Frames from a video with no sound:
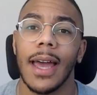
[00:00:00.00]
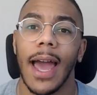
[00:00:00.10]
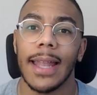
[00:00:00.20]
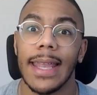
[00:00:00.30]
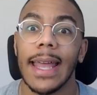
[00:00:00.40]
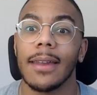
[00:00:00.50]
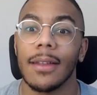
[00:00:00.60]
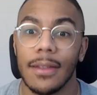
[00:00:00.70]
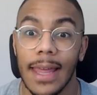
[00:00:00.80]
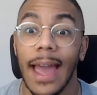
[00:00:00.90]
and then
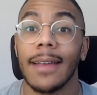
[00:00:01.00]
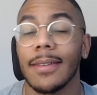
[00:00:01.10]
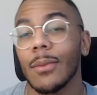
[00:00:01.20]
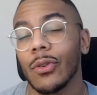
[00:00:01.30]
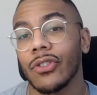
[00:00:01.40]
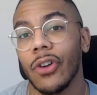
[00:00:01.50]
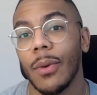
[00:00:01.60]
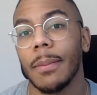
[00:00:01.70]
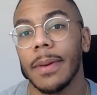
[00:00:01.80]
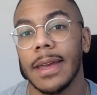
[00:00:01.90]
the asset will show
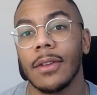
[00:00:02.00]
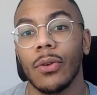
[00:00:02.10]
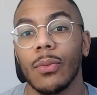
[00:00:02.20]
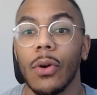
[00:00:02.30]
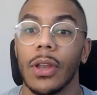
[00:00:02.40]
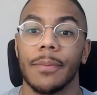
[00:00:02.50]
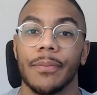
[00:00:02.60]
up in your wallet.